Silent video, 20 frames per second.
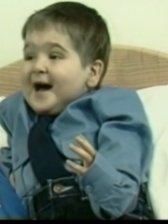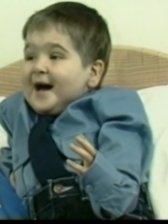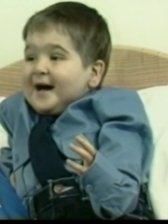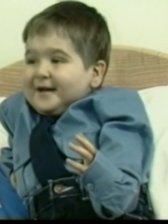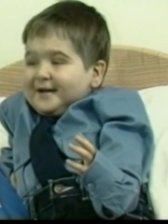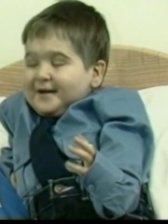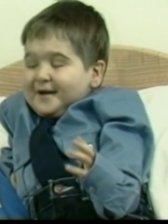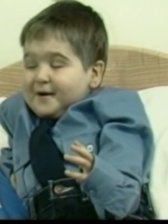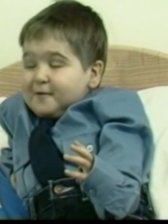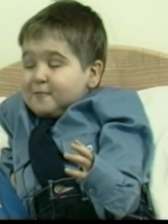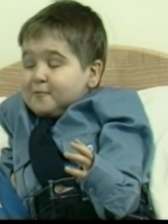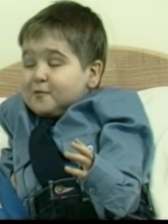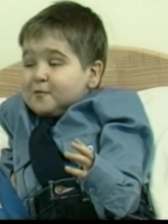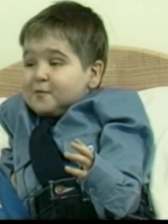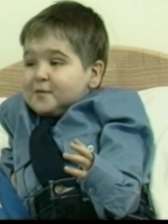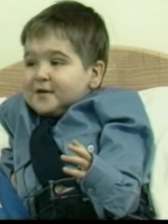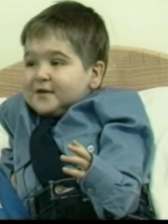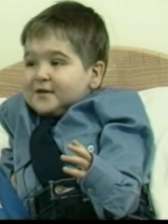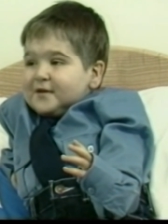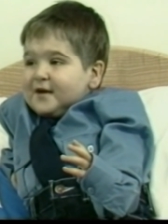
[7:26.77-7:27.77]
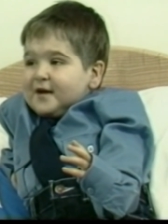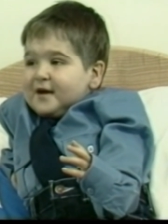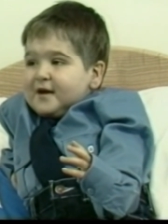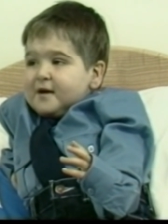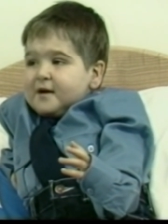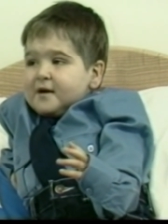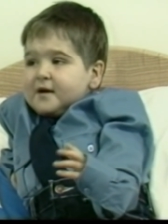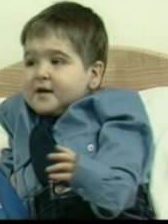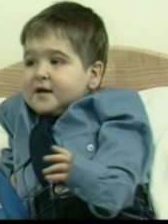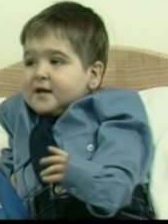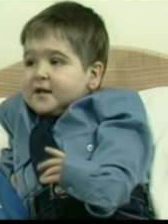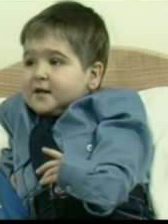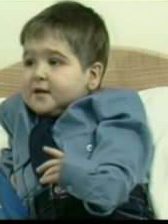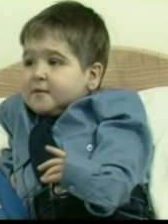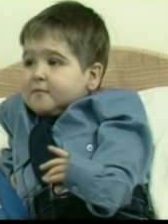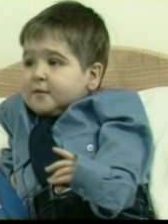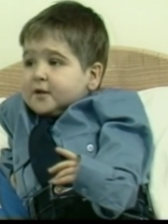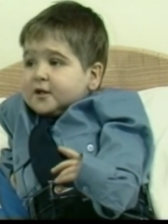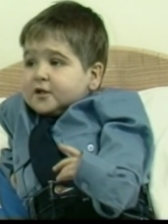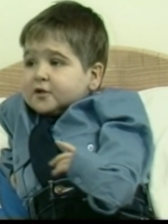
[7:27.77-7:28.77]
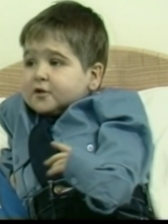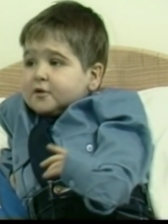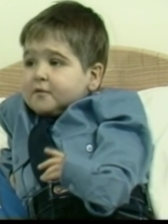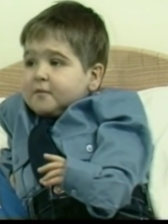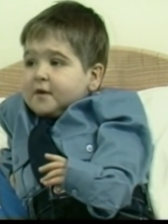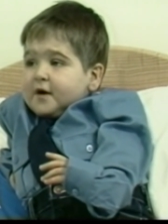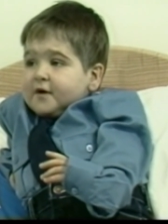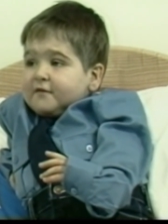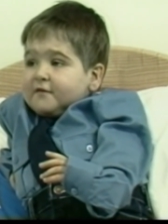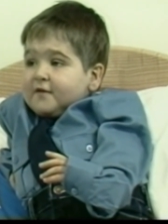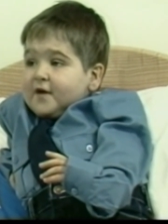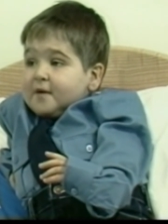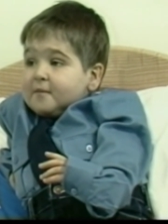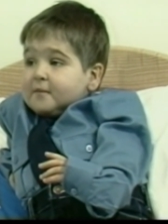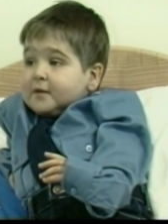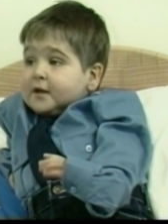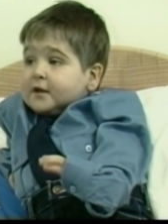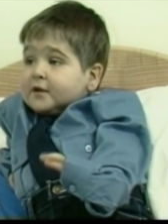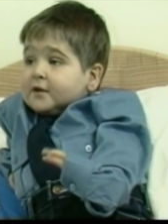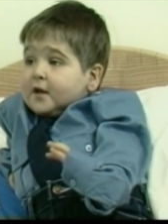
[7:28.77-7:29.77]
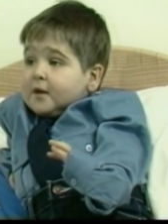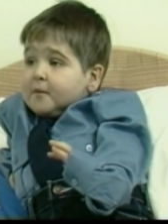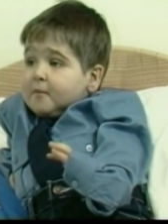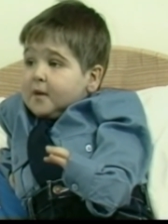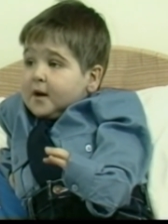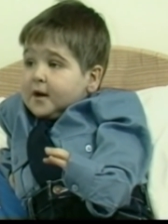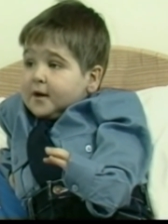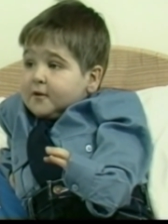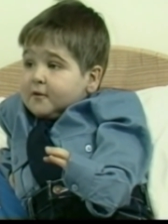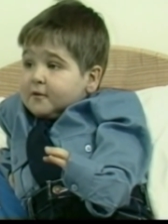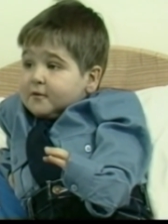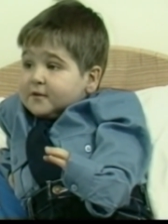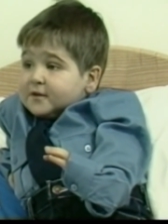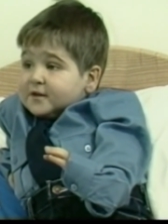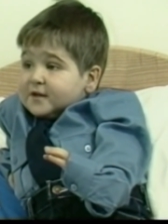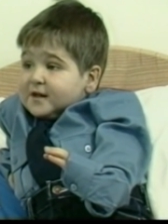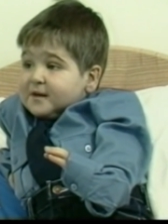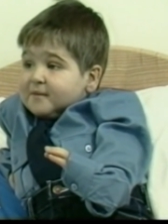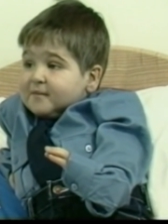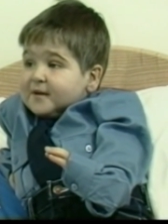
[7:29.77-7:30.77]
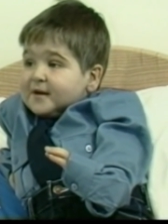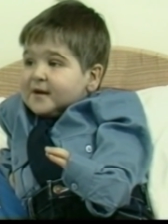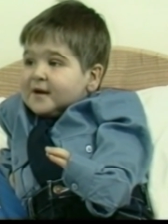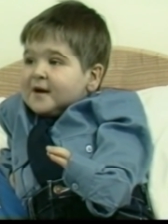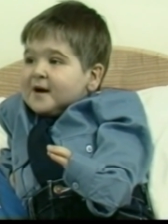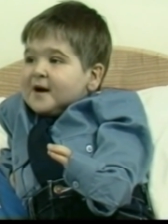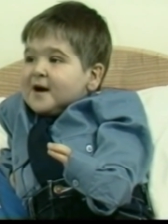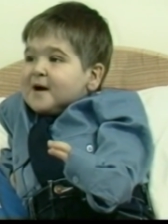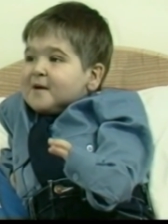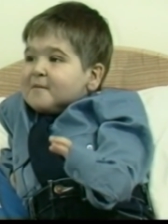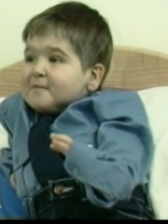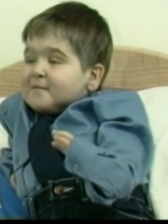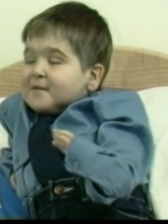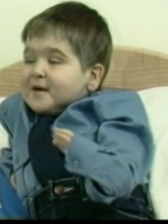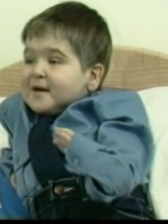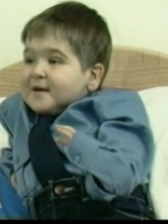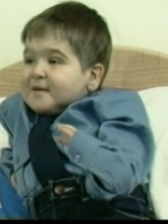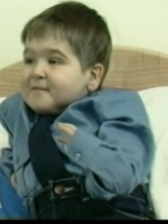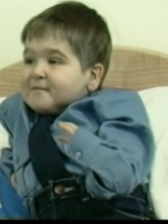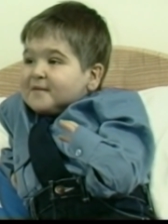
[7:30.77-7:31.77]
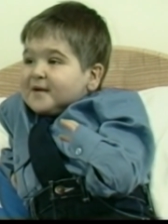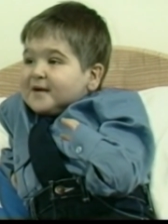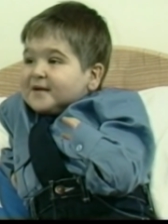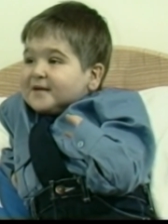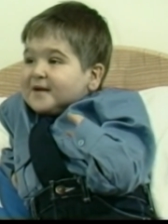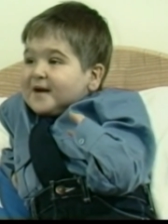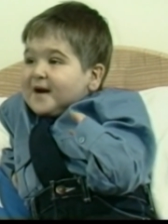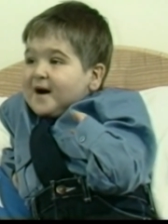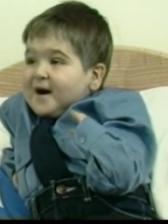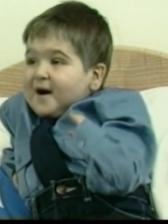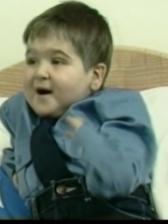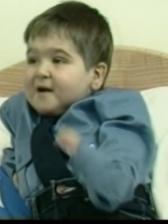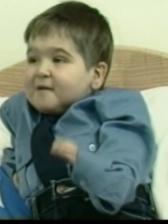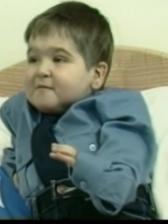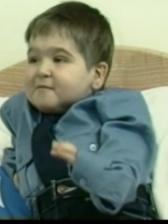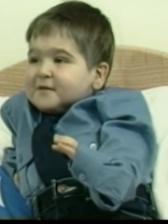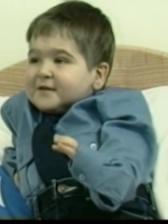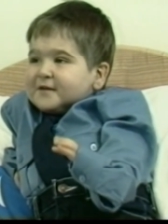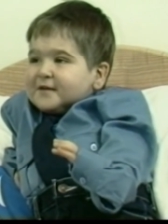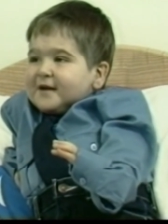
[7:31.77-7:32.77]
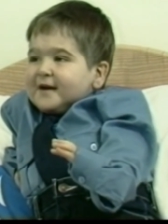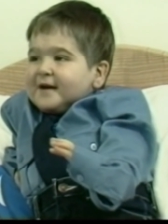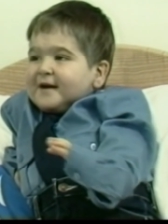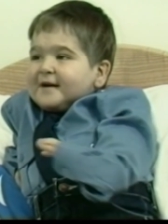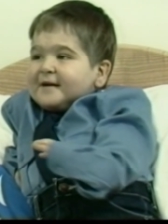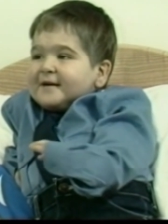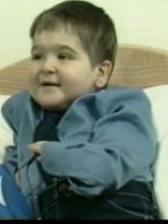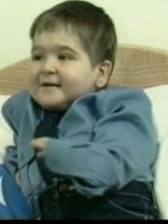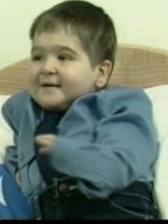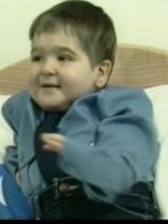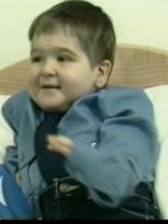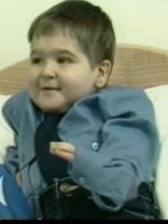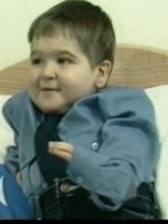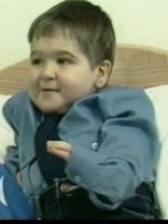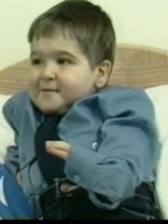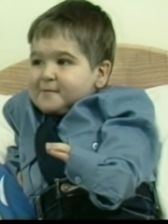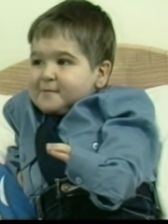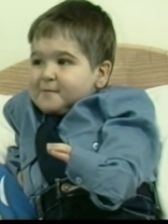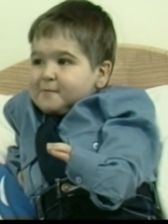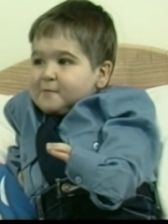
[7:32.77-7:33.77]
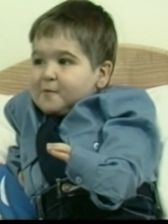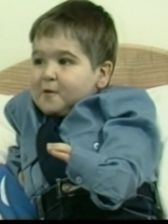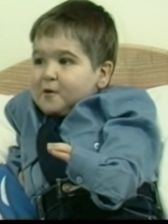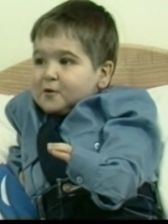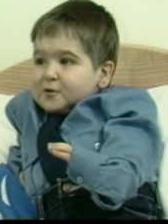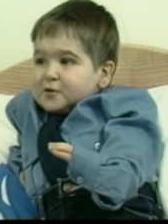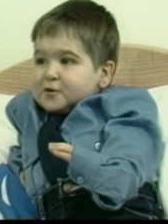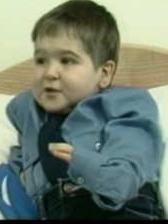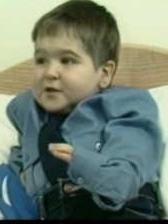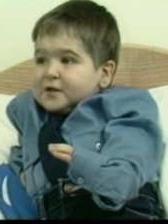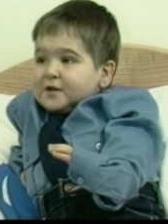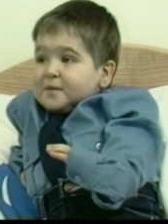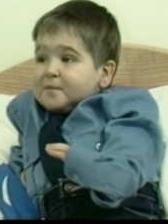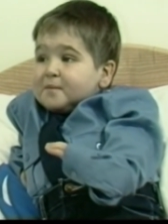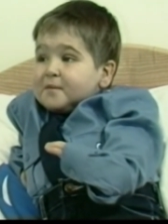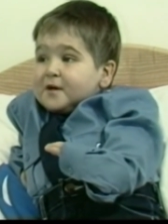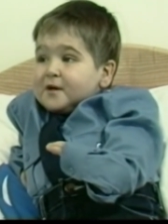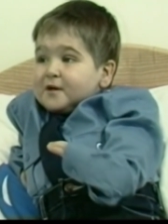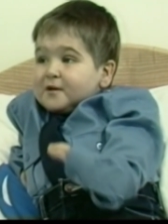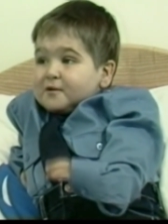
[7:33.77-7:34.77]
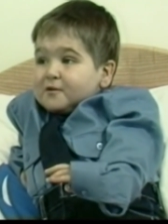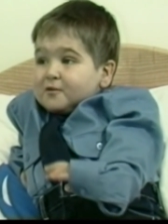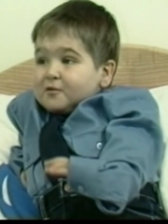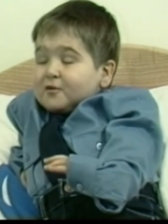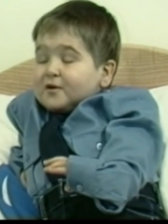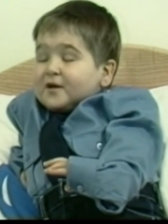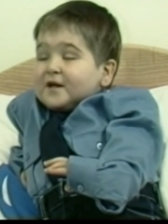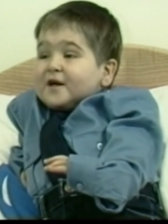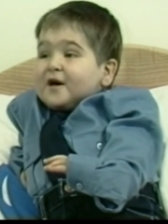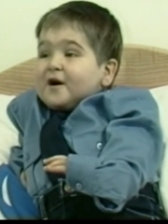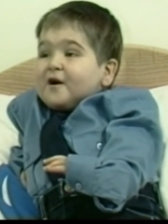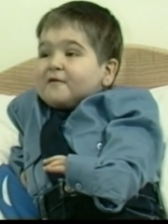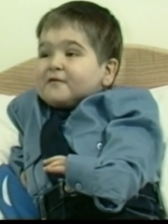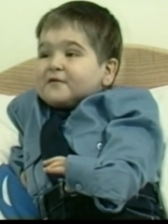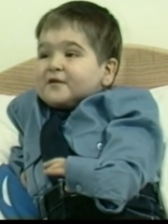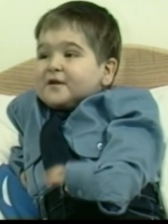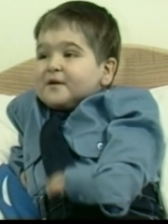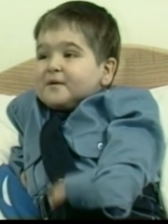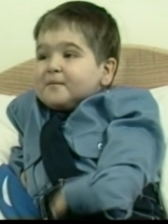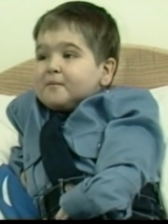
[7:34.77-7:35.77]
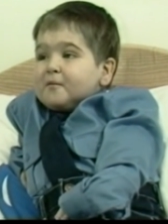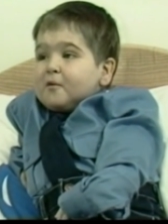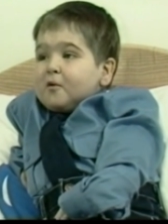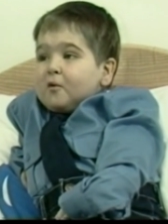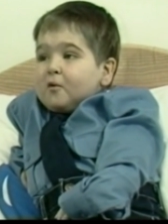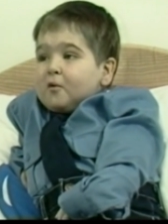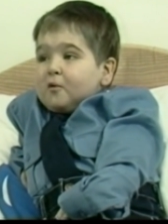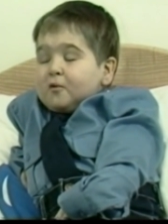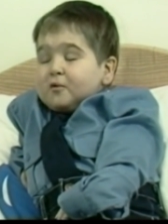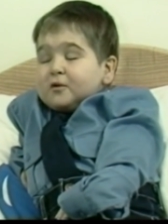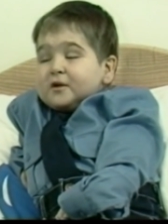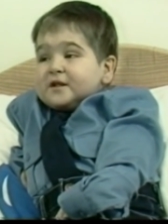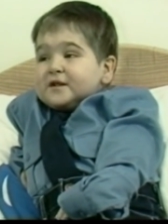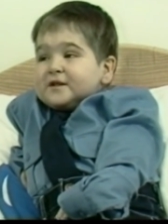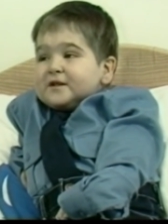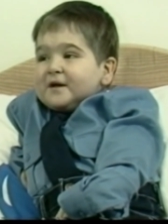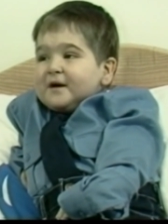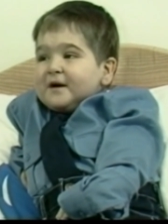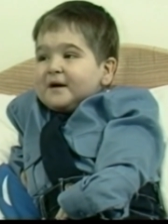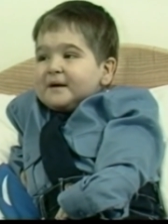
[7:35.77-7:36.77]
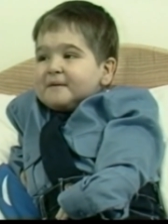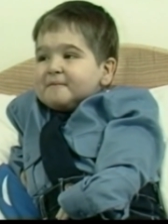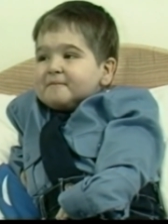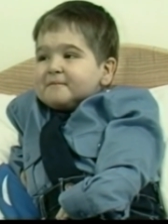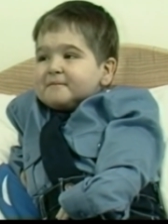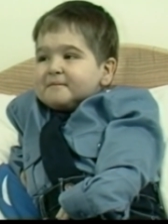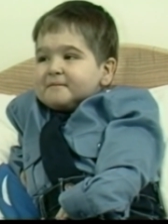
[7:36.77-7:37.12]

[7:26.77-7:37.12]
And I will be there in the midst of my family. They might not see me, but I'll be there watching them, looking after them all the time.